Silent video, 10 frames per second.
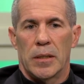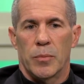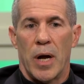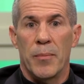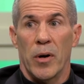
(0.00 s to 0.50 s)

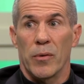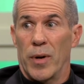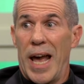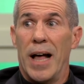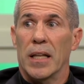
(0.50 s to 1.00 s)
primary
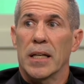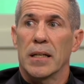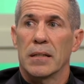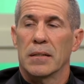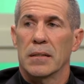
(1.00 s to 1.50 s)

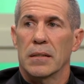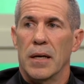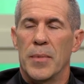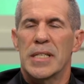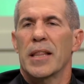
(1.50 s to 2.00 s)
reality.
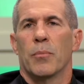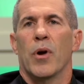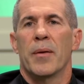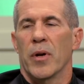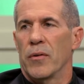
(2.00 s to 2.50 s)
I mean, it's not the
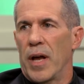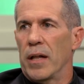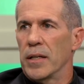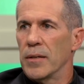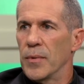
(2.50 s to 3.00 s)
primary
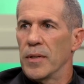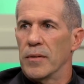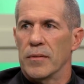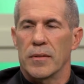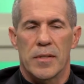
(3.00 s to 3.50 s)
reality. I mean,
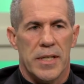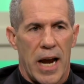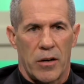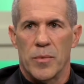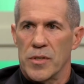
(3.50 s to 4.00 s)
the
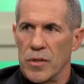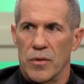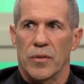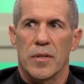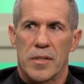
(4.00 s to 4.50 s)
sacraments, the
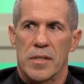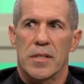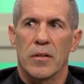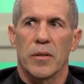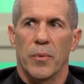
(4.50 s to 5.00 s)
Eucharist is
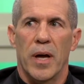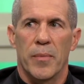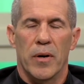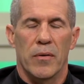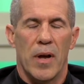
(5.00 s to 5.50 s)
still the
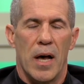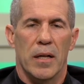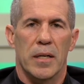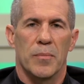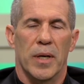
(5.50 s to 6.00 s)
primary
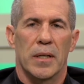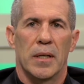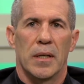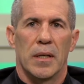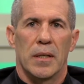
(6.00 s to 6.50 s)
reality, but
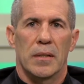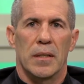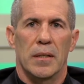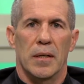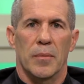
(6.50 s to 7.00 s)

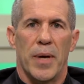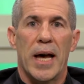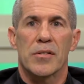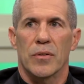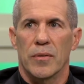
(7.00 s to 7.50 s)
the
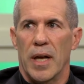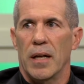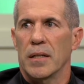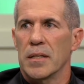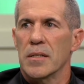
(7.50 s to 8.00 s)
pastoral
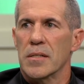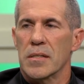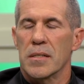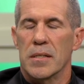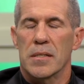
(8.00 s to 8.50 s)
reality
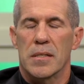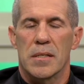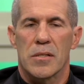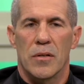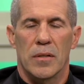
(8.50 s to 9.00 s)
is
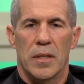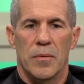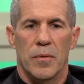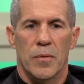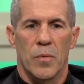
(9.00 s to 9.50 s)

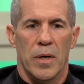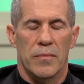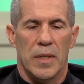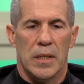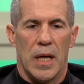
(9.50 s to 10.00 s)
certainly one
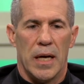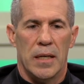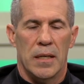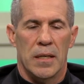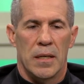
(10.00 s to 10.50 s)
of decline.